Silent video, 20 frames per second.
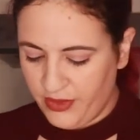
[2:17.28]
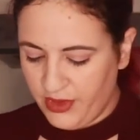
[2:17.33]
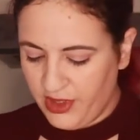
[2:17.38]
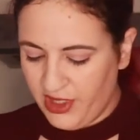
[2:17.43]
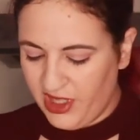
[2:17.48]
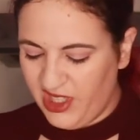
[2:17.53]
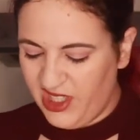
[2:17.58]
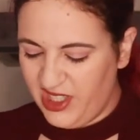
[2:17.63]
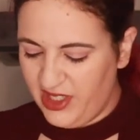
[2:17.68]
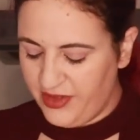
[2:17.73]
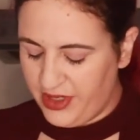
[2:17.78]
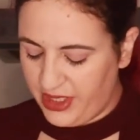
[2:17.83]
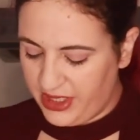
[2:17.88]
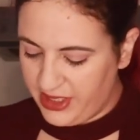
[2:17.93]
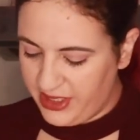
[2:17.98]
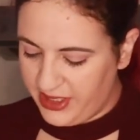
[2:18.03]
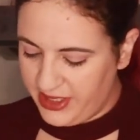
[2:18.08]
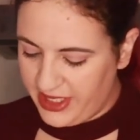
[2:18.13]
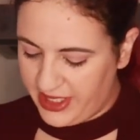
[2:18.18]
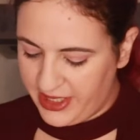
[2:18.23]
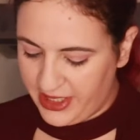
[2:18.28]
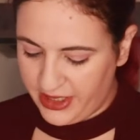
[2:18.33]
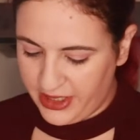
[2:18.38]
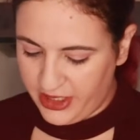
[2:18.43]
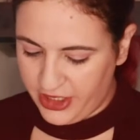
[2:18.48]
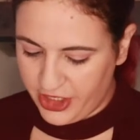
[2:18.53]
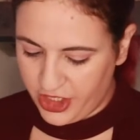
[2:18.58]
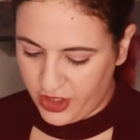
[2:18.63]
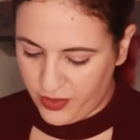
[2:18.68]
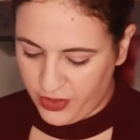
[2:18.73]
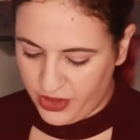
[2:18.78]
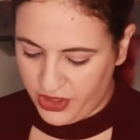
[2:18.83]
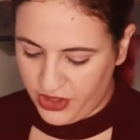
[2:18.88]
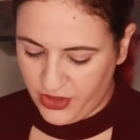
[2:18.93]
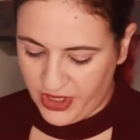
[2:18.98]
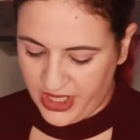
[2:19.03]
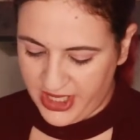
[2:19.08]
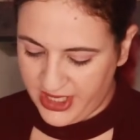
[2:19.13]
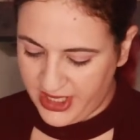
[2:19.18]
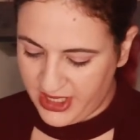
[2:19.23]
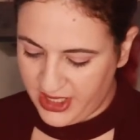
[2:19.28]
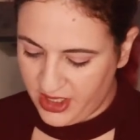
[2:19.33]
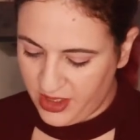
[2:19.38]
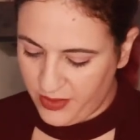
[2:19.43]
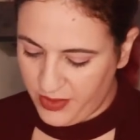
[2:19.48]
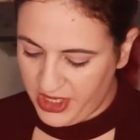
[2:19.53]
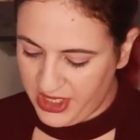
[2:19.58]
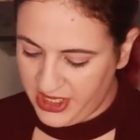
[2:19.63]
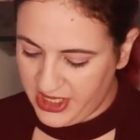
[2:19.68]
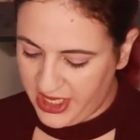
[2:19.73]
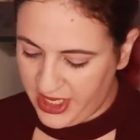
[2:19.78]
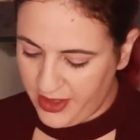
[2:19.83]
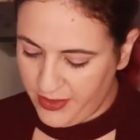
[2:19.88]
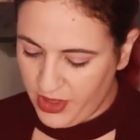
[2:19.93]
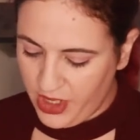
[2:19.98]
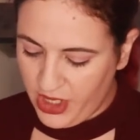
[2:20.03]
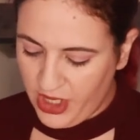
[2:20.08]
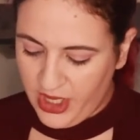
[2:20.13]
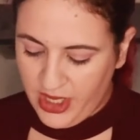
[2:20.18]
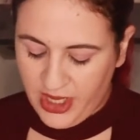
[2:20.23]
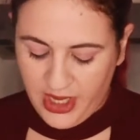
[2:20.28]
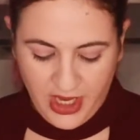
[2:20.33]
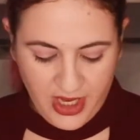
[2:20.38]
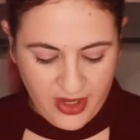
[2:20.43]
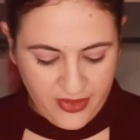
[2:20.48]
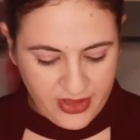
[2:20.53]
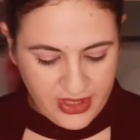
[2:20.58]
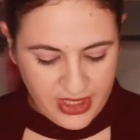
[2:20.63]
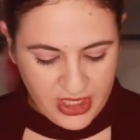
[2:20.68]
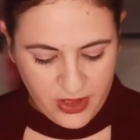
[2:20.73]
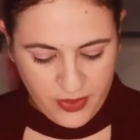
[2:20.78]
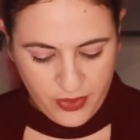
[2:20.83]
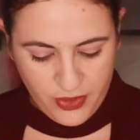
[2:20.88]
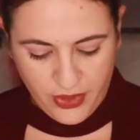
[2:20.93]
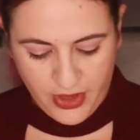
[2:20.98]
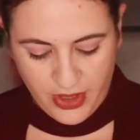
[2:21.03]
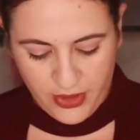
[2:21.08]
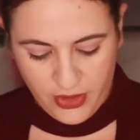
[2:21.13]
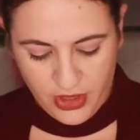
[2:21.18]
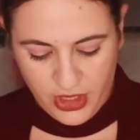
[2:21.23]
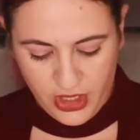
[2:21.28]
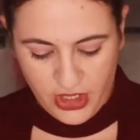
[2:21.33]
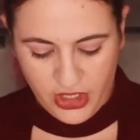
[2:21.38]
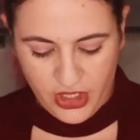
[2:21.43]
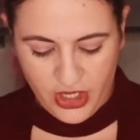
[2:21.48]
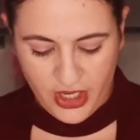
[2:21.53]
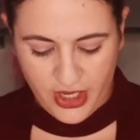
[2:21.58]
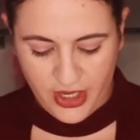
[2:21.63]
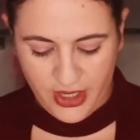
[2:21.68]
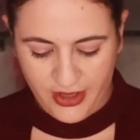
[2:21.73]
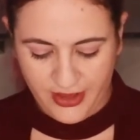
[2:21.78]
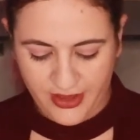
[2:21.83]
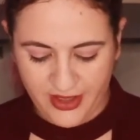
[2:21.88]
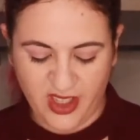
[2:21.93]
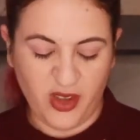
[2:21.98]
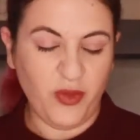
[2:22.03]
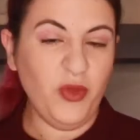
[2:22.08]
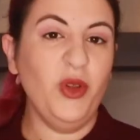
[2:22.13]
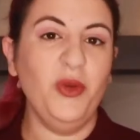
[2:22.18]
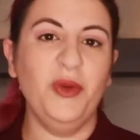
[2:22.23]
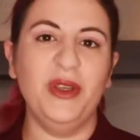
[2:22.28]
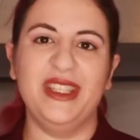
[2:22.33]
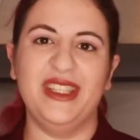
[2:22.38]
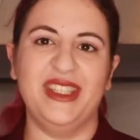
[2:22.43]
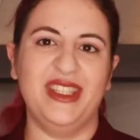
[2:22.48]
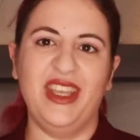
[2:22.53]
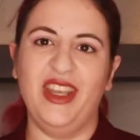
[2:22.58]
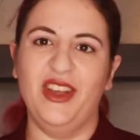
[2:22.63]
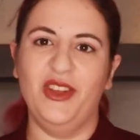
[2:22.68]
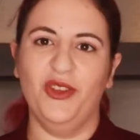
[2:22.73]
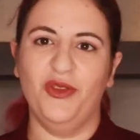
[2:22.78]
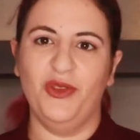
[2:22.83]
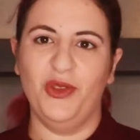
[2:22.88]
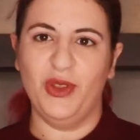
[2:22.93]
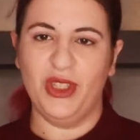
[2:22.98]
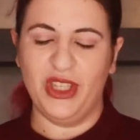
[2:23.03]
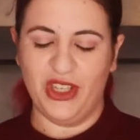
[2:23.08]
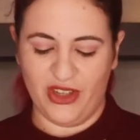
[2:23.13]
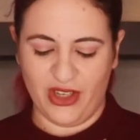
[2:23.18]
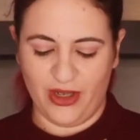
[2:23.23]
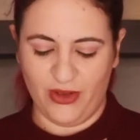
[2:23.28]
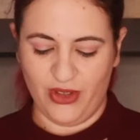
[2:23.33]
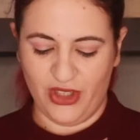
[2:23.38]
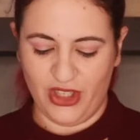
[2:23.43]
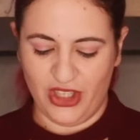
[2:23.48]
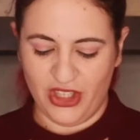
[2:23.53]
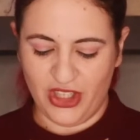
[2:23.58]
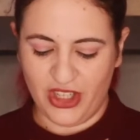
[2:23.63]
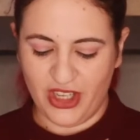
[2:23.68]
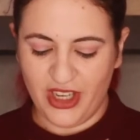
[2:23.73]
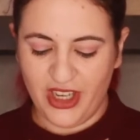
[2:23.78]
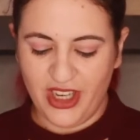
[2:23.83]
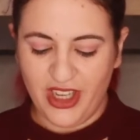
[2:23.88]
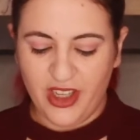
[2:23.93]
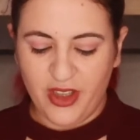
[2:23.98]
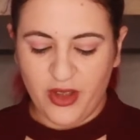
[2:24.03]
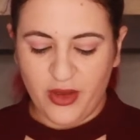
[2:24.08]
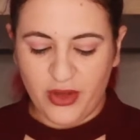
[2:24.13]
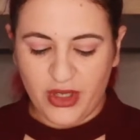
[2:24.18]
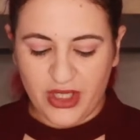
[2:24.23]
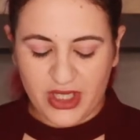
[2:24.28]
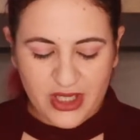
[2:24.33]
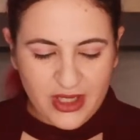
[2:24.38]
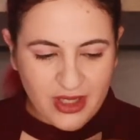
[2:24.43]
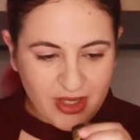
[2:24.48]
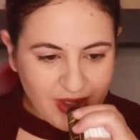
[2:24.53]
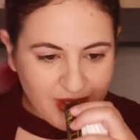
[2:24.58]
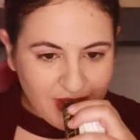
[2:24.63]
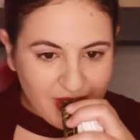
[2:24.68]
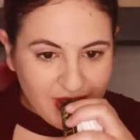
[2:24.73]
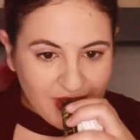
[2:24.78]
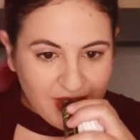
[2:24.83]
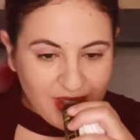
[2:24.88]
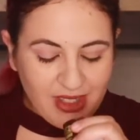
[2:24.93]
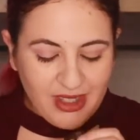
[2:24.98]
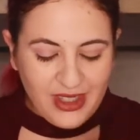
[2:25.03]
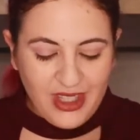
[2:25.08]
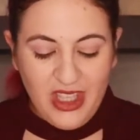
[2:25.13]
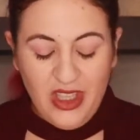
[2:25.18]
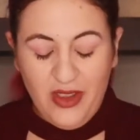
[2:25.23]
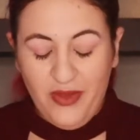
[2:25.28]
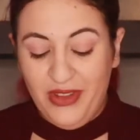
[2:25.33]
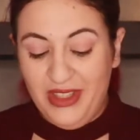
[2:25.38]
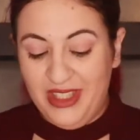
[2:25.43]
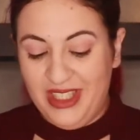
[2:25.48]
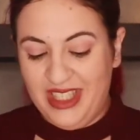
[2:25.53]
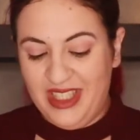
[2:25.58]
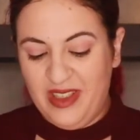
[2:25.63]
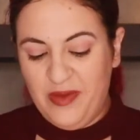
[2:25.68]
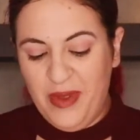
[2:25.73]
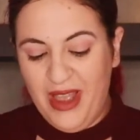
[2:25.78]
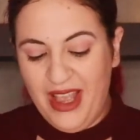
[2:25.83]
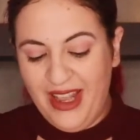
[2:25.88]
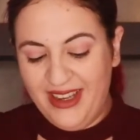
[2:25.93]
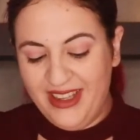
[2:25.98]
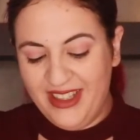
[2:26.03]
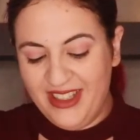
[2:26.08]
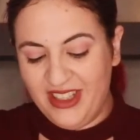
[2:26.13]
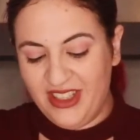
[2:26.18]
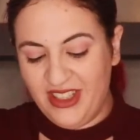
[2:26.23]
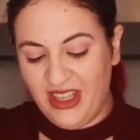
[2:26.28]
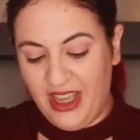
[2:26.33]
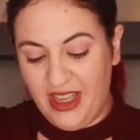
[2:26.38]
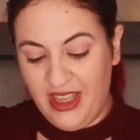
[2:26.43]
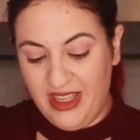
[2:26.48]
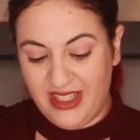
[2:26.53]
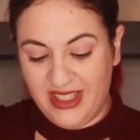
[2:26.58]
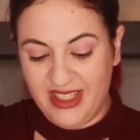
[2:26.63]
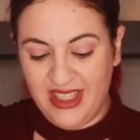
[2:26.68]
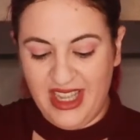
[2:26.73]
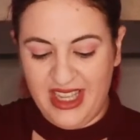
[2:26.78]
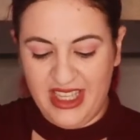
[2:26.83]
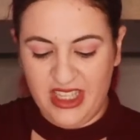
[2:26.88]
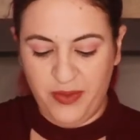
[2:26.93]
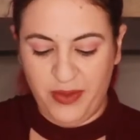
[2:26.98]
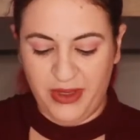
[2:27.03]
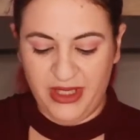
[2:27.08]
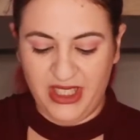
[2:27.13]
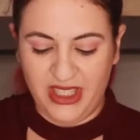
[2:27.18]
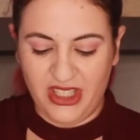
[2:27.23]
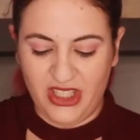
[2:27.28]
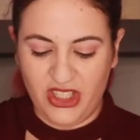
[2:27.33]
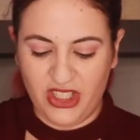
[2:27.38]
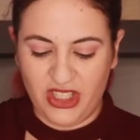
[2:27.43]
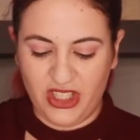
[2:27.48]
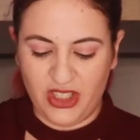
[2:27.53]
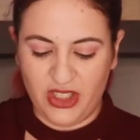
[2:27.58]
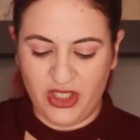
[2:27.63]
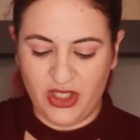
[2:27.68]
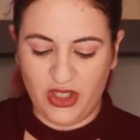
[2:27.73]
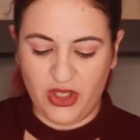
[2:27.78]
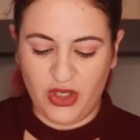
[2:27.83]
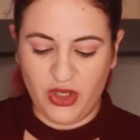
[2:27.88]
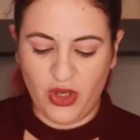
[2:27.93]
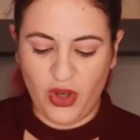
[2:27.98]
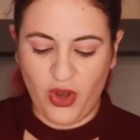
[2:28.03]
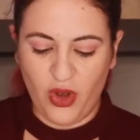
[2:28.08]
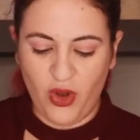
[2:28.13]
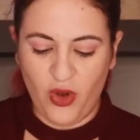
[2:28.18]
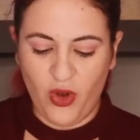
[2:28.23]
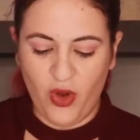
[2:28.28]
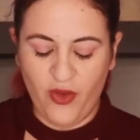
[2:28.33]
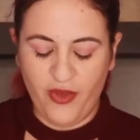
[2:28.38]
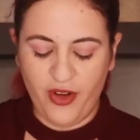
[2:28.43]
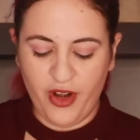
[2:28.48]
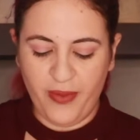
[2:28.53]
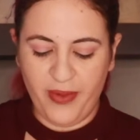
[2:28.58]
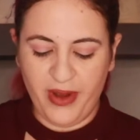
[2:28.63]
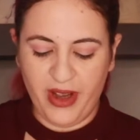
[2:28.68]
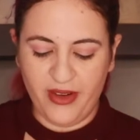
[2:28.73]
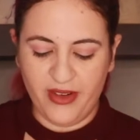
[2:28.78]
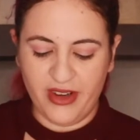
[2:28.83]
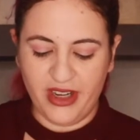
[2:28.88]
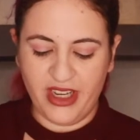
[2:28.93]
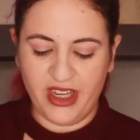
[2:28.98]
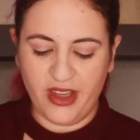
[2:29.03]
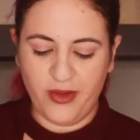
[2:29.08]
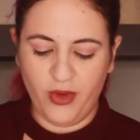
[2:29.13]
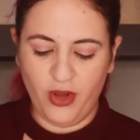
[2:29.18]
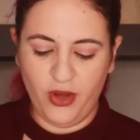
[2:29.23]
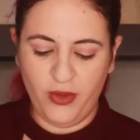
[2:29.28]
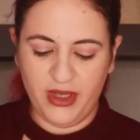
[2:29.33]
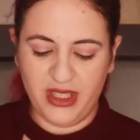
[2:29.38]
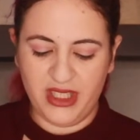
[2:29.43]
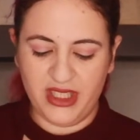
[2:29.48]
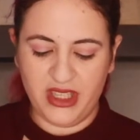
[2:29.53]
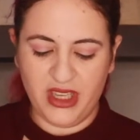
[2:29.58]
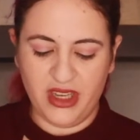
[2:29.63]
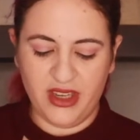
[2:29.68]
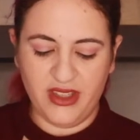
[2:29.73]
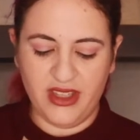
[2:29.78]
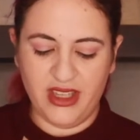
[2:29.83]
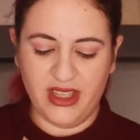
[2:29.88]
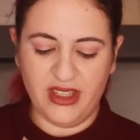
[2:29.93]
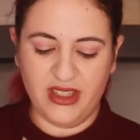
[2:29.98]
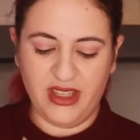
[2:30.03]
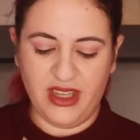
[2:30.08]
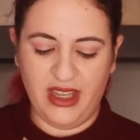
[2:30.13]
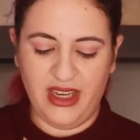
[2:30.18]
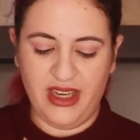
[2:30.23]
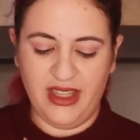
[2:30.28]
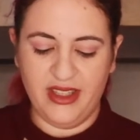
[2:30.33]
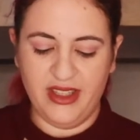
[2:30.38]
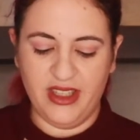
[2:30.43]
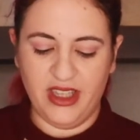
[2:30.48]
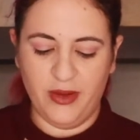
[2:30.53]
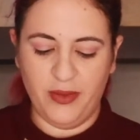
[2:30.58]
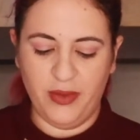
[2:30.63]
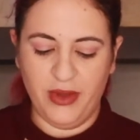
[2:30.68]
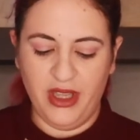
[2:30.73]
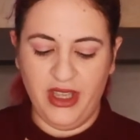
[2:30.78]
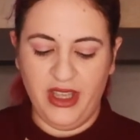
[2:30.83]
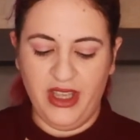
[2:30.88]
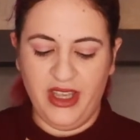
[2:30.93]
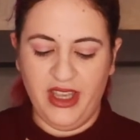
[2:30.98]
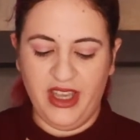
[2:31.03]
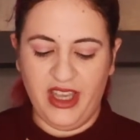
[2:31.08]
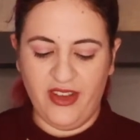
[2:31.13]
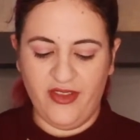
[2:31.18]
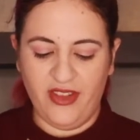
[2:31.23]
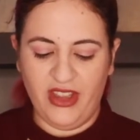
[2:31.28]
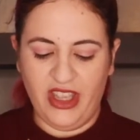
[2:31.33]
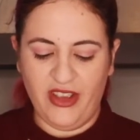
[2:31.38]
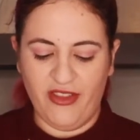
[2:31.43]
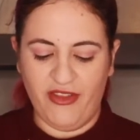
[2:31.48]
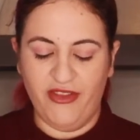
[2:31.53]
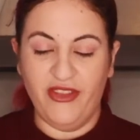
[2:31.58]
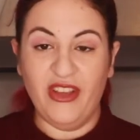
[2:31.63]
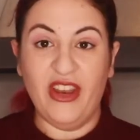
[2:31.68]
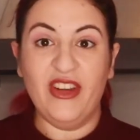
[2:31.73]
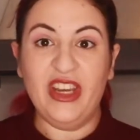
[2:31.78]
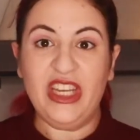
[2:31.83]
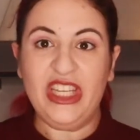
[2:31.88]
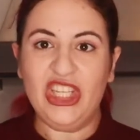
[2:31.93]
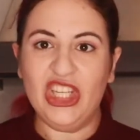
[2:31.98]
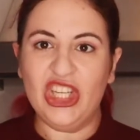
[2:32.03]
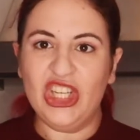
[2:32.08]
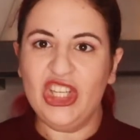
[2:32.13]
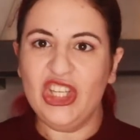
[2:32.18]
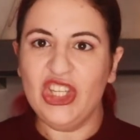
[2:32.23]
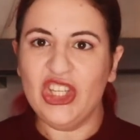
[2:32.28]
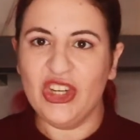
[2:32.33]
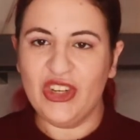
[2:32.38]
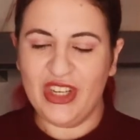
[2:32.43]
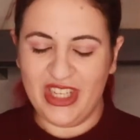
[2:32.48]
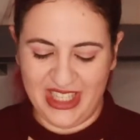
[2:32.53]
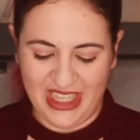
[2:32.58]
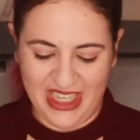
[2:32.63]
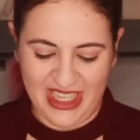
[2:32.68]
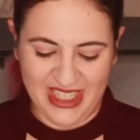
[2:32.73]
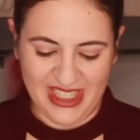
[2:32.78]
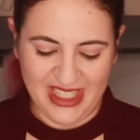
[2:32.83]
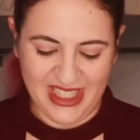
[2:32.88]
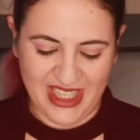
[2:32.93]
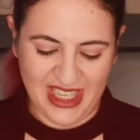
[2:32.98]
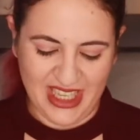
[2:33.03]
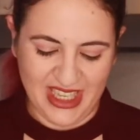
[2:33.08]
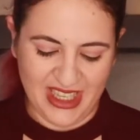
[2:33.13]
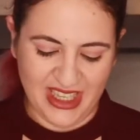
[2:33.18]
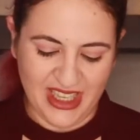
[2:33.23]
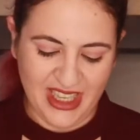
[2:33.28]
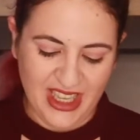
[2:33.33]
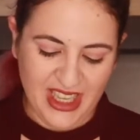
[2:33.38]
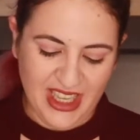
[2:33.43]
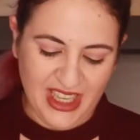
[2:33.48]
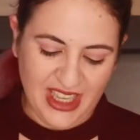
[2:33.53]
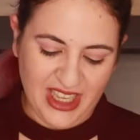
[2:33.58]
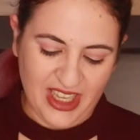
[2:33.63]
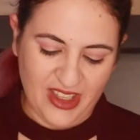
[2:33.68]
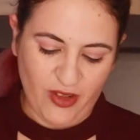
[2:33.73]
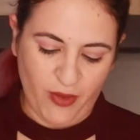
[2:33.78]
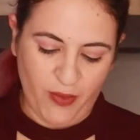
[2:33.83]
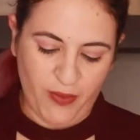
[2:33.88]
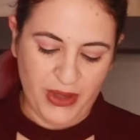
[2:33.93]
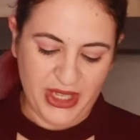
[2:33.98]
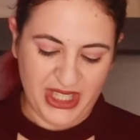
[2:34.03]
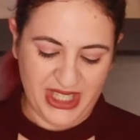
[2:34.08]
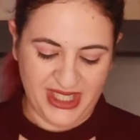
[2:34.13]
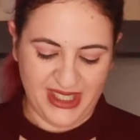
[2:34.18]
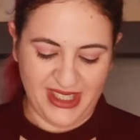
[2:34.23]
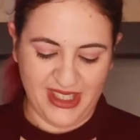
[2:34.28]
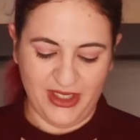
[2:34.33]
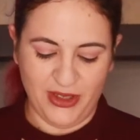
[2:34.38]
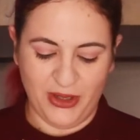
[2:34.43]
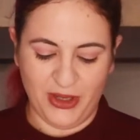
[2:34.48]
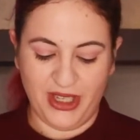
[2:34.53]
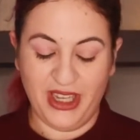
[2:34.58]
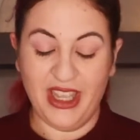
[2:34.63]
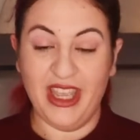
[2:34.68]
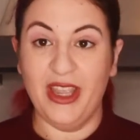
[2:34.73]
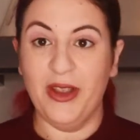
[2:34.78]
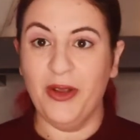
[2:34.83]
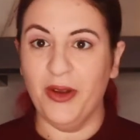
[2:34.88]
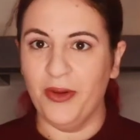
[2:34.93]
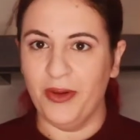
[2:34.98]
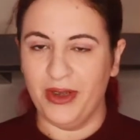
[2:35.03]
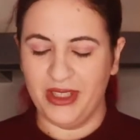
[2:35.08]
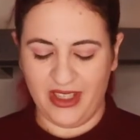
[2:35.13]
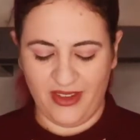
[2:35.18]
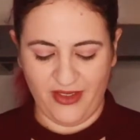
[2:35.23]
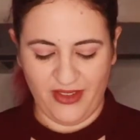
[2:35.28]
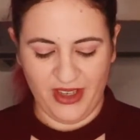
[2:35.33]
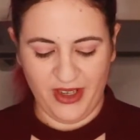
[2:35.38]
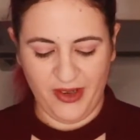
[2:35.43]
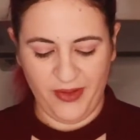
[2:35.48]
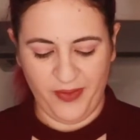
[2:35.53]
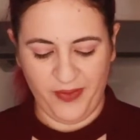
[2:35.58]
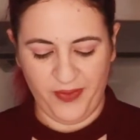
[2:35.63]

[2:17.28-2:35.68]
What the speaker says: I'll leave that till the end and I'll just put the rest in the meantime. Half a teaspoon ground ginger. I'm always scared of using ground ginger because even the smell is, it's nice, but it's just so overpowering. I'm always scared that I'll end up having a very gingery tasting kind of biscuit or cake or whatever.